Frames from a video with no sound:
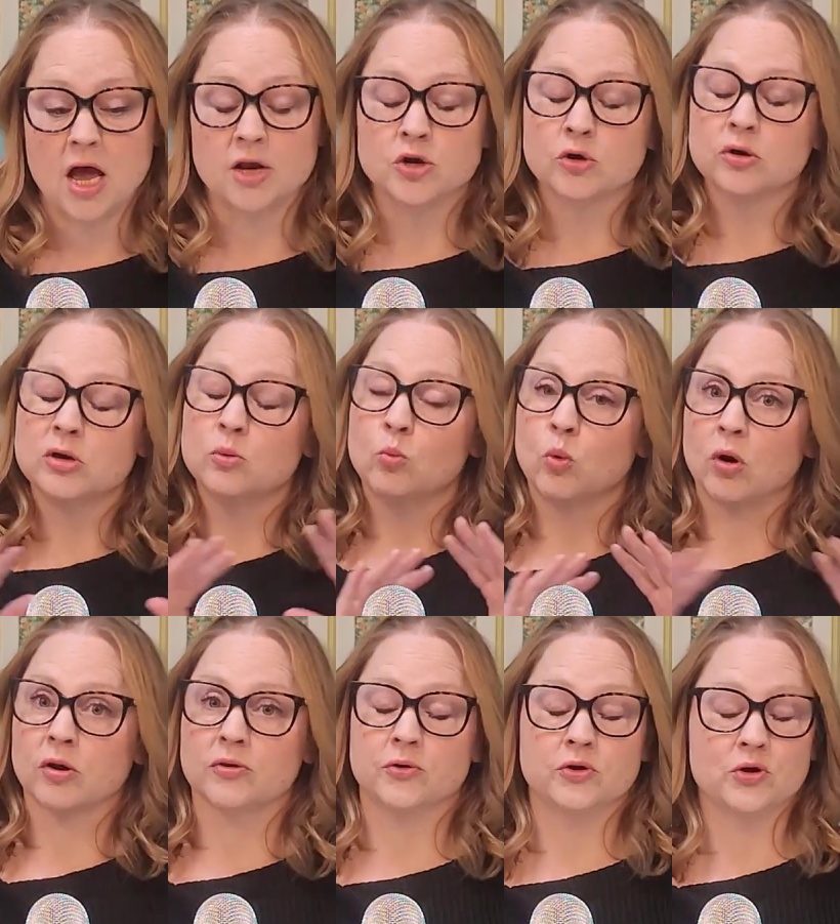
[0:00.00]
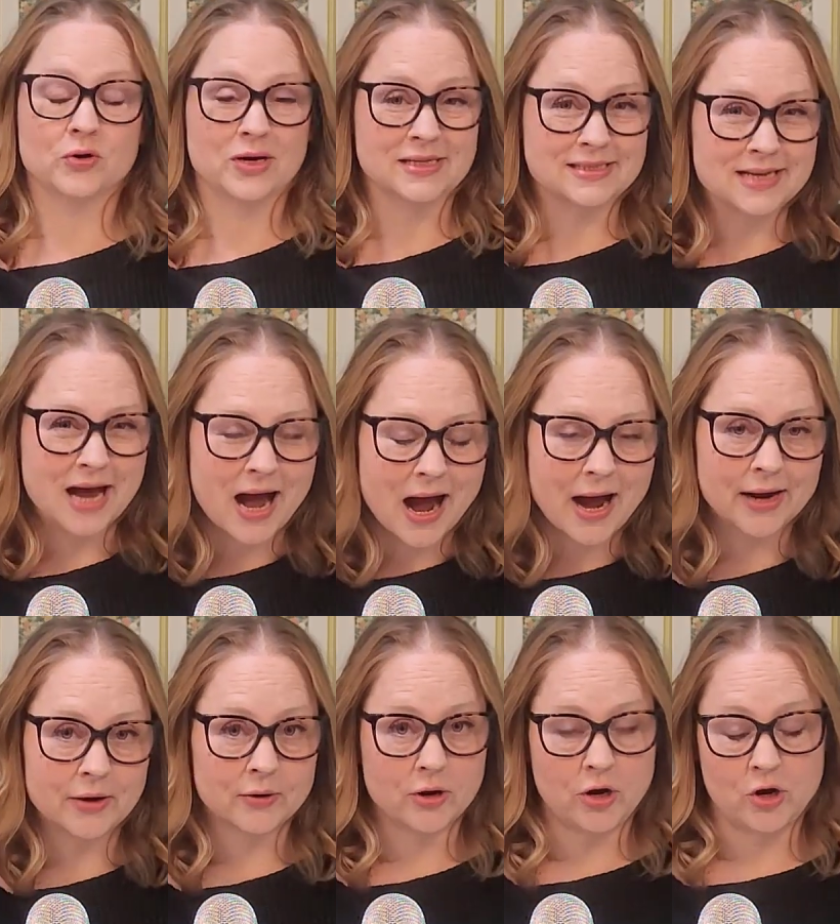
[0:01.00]
And you're going to work through your
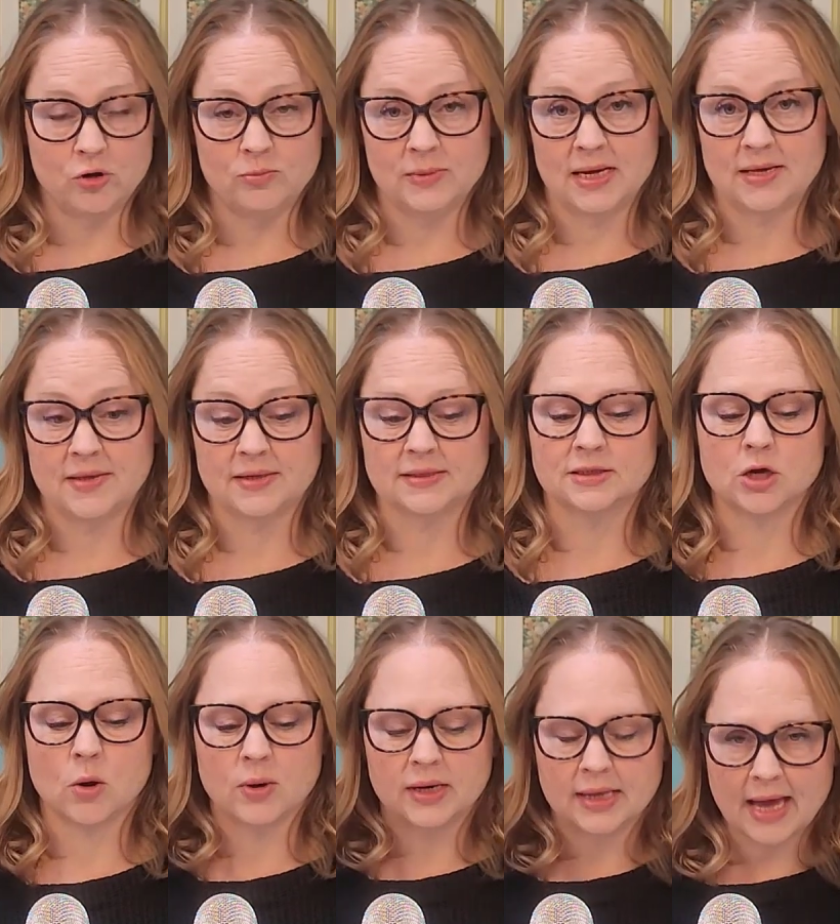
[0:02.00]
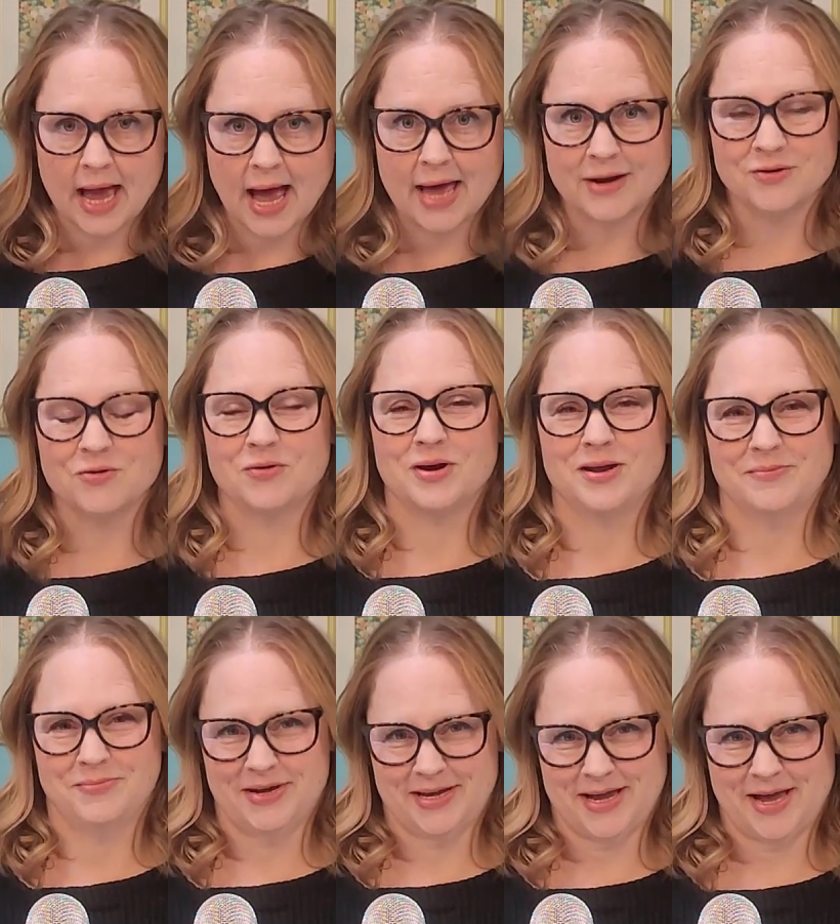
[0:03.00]
entire home like this, going
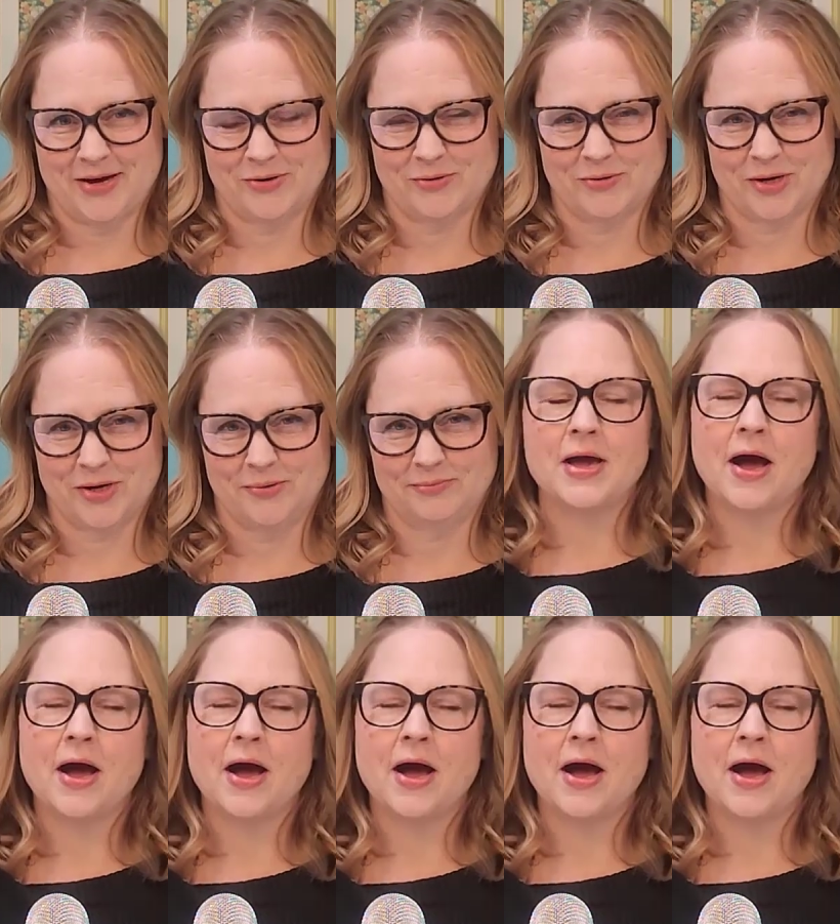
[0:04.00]
category by category.